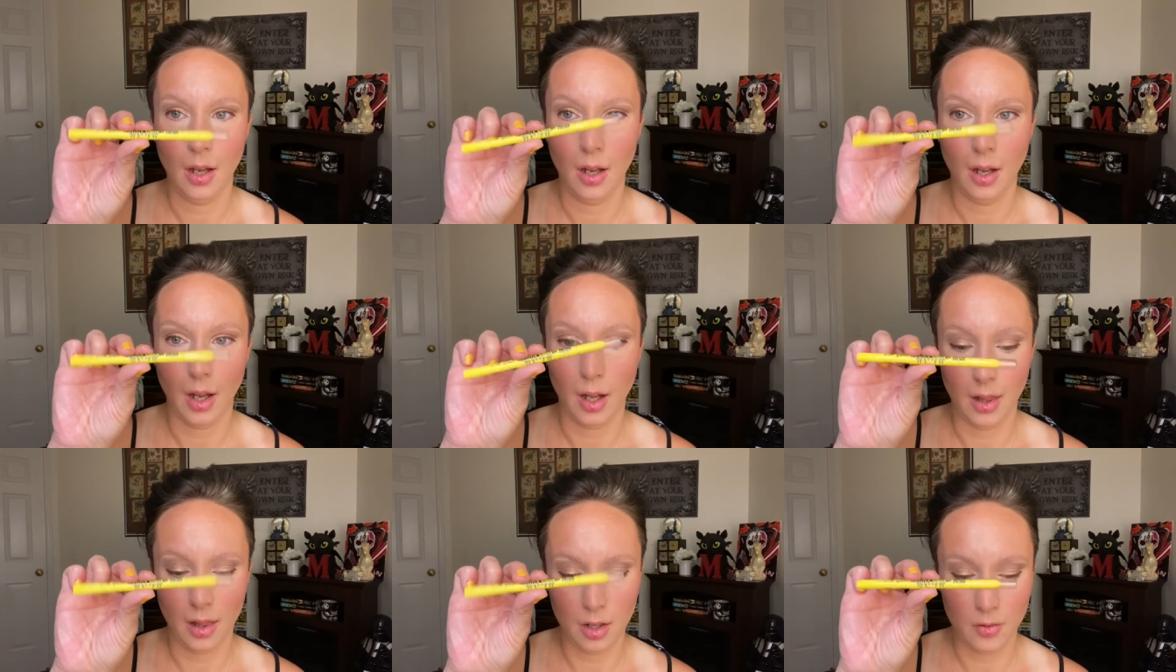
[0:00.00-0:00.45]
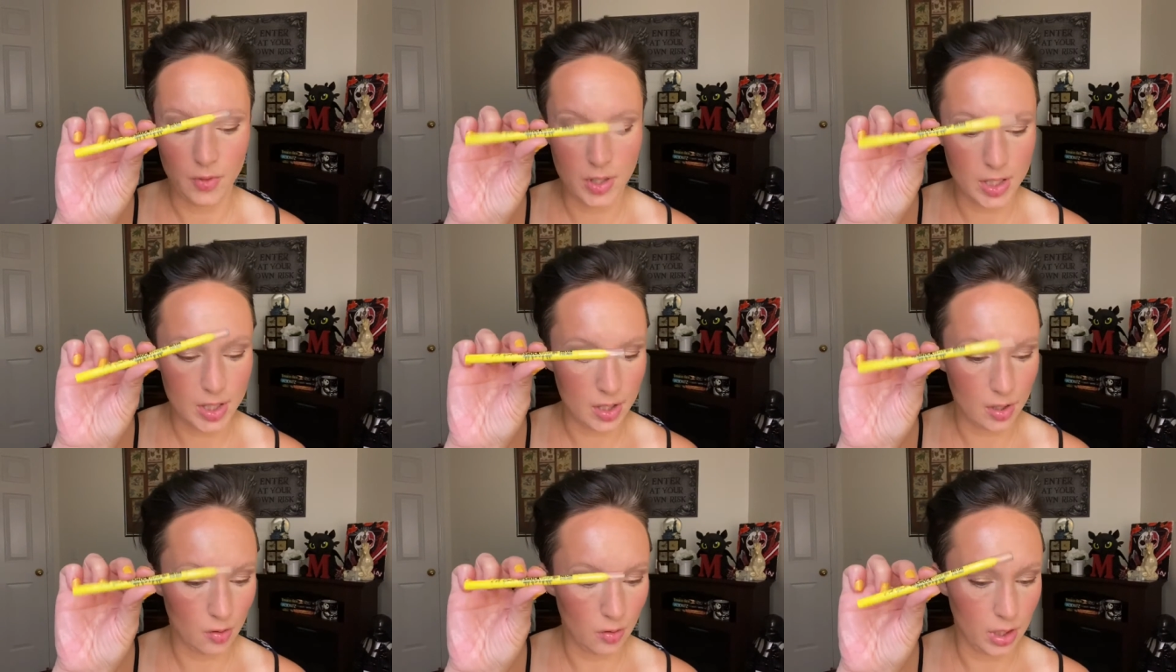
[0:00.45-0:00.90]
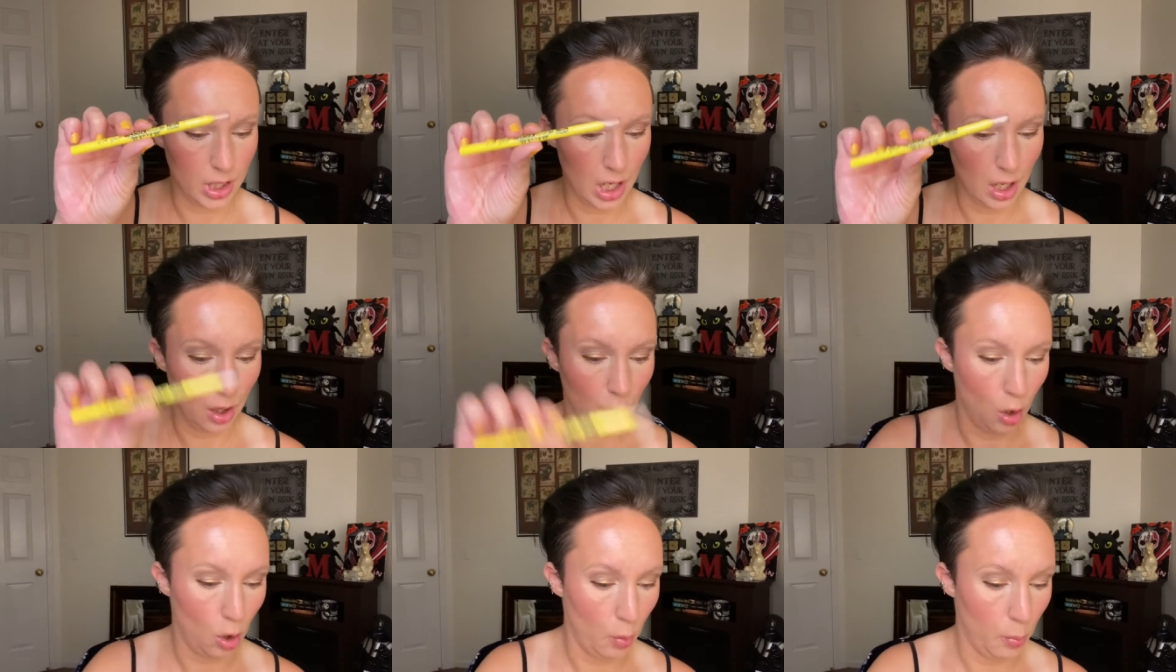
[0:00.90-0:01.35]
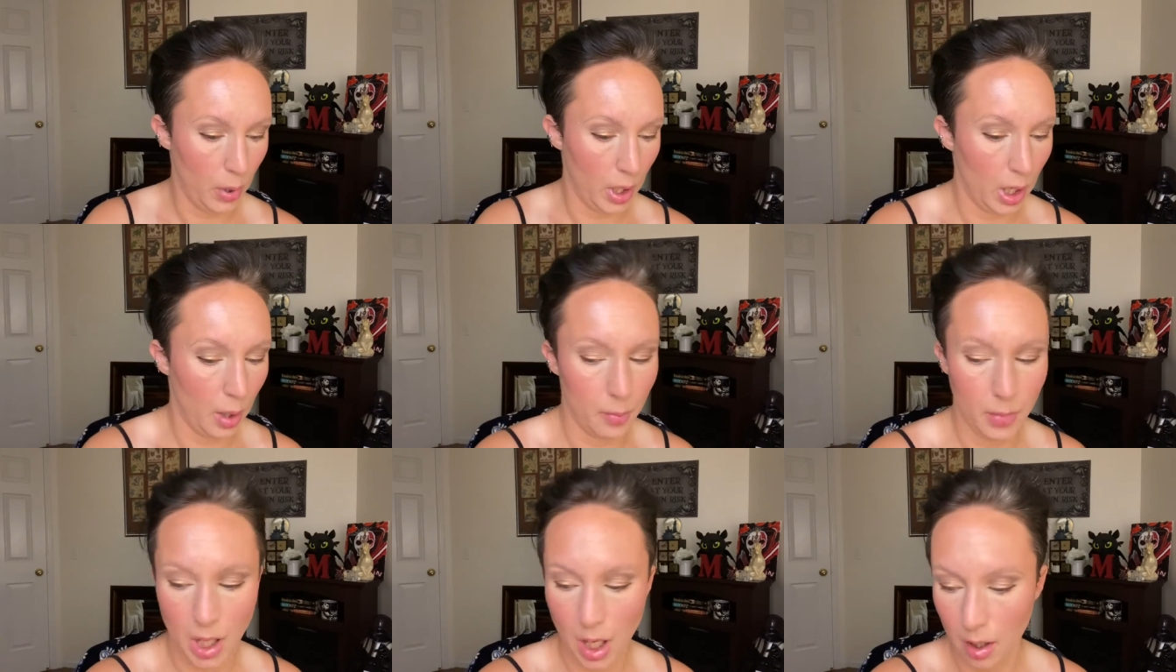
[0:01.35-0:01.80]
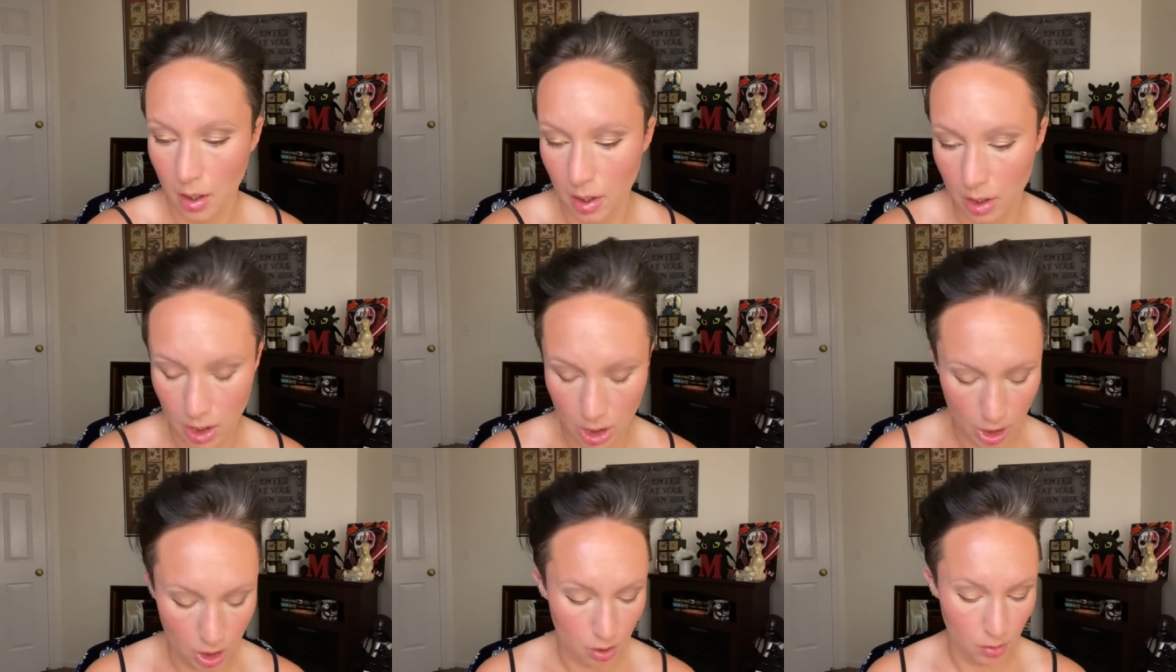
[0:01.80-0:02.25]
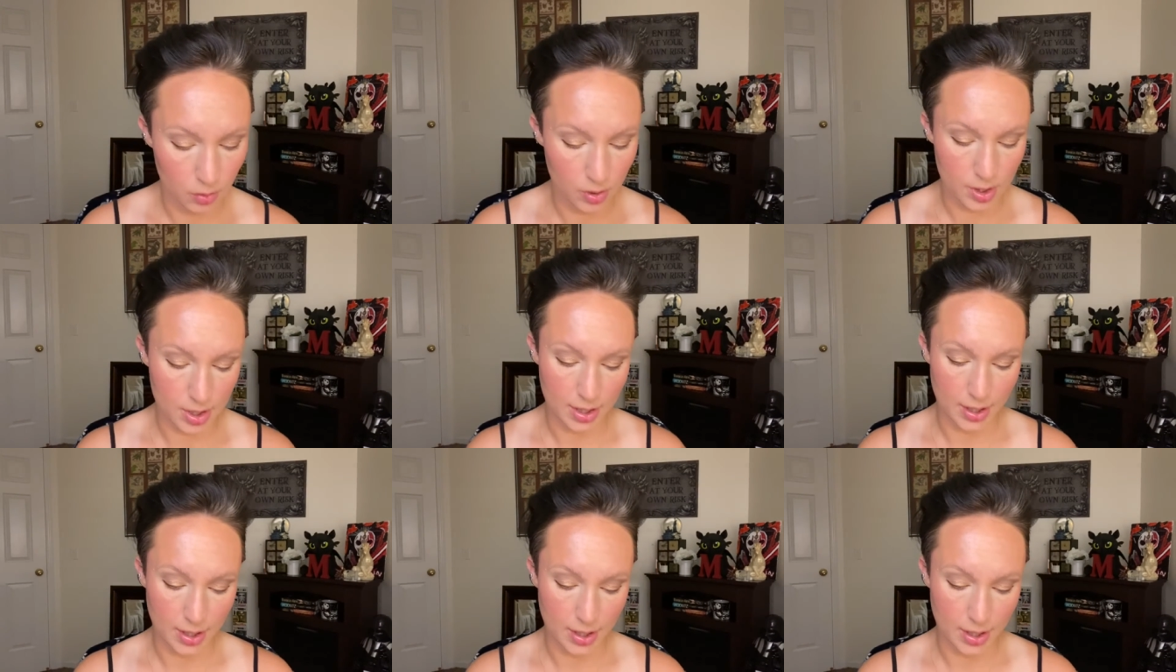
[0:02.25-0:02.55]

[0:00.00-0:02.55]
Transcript: I love this little yellow, but I'm not going to use